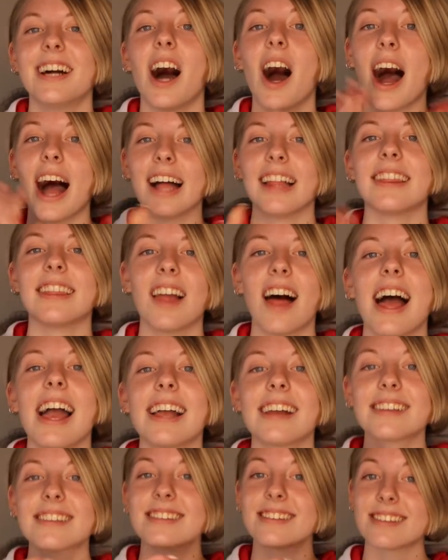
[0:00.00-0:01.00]
I
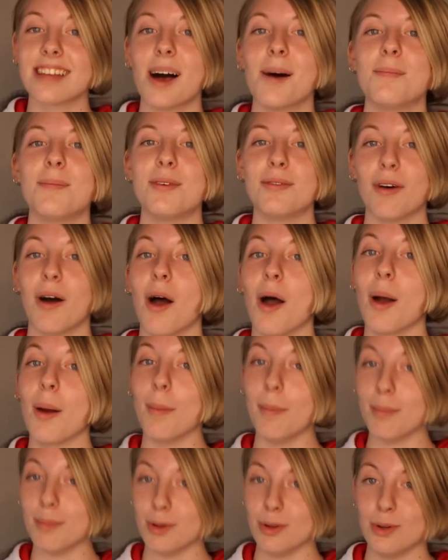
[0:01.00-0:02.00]
like some of her
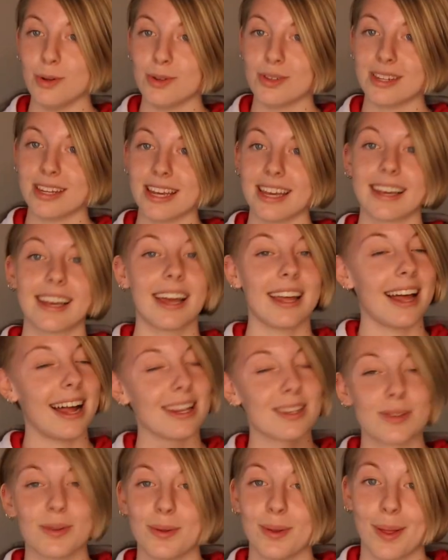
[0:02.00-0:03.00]
music,
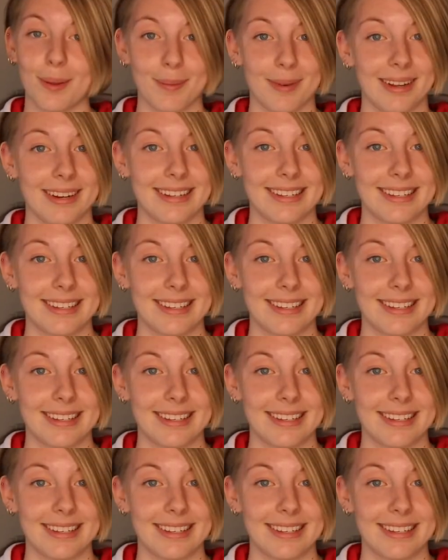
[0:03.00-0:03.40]
that's all I'm gonna